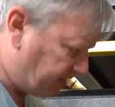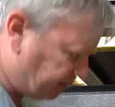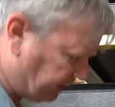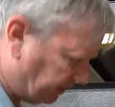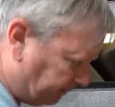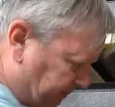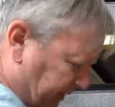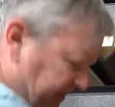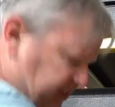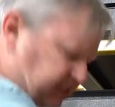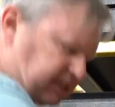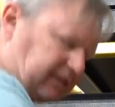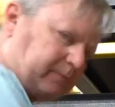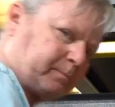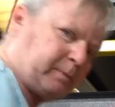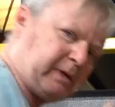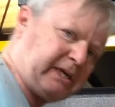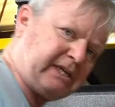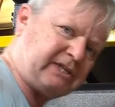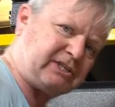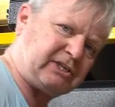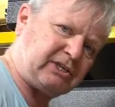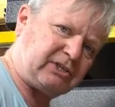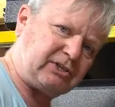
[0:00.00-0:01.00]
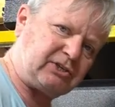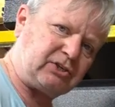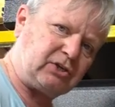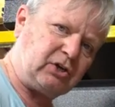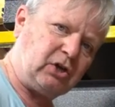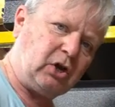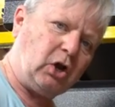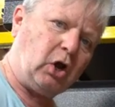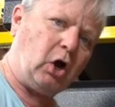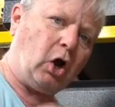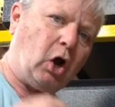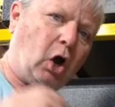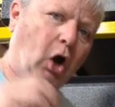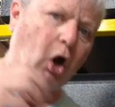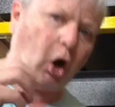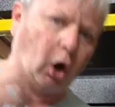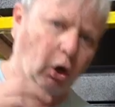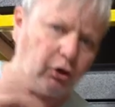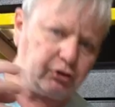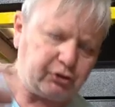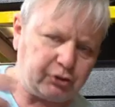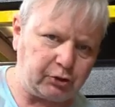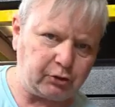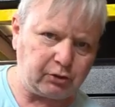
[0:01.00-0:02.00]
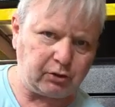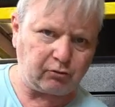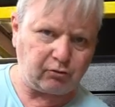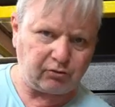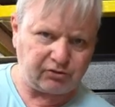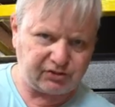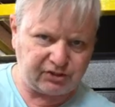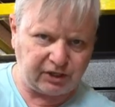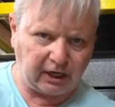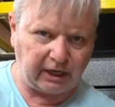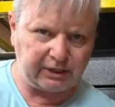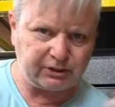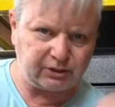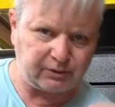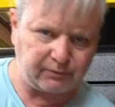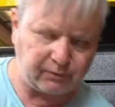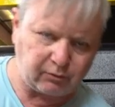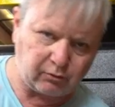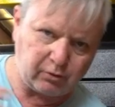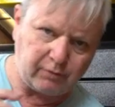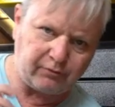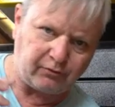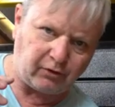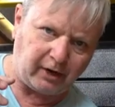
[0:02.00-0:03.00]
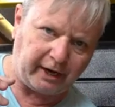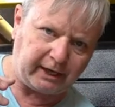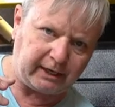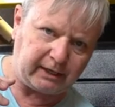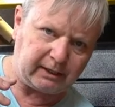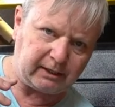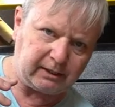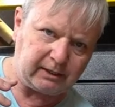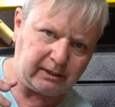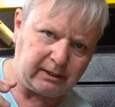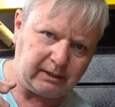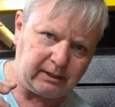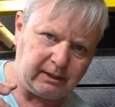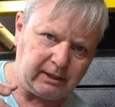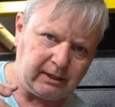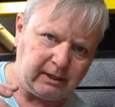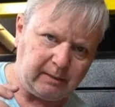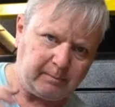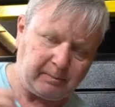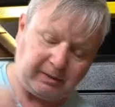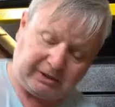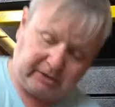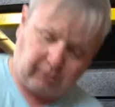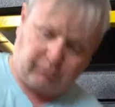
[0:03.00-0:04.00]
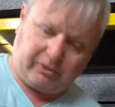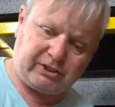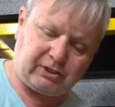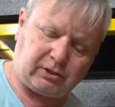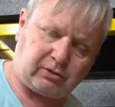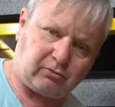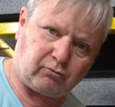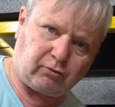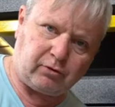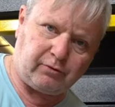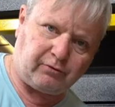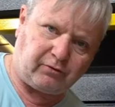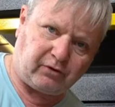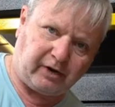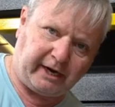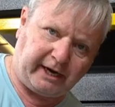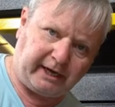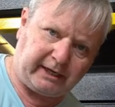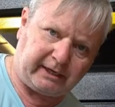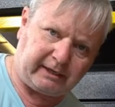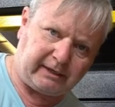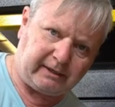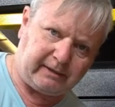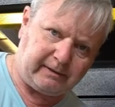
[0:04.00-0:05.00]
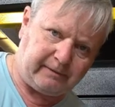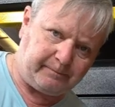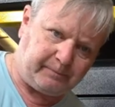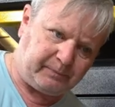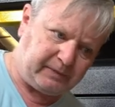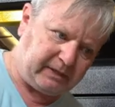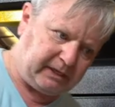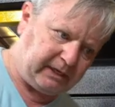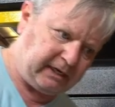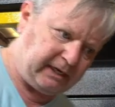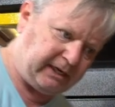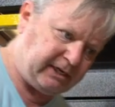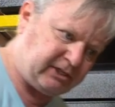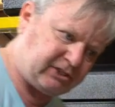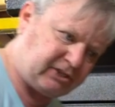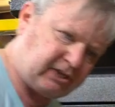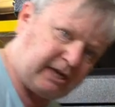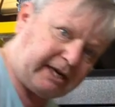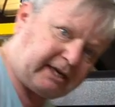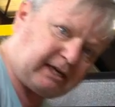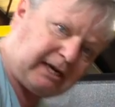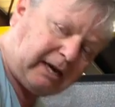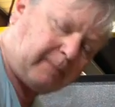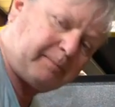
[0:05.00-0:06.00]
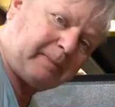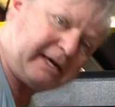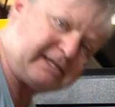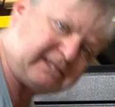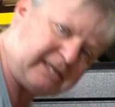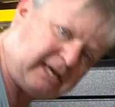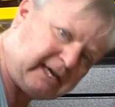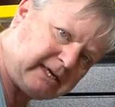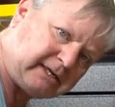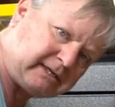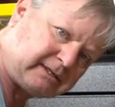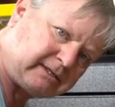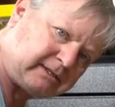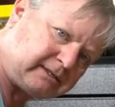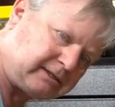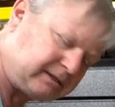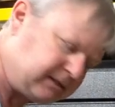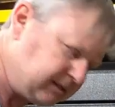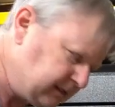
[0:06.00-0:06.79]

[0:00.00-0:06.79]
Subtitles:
the bits and pieces onto the sides of the roof rack. But the rest of the roof rack is taken up by tent.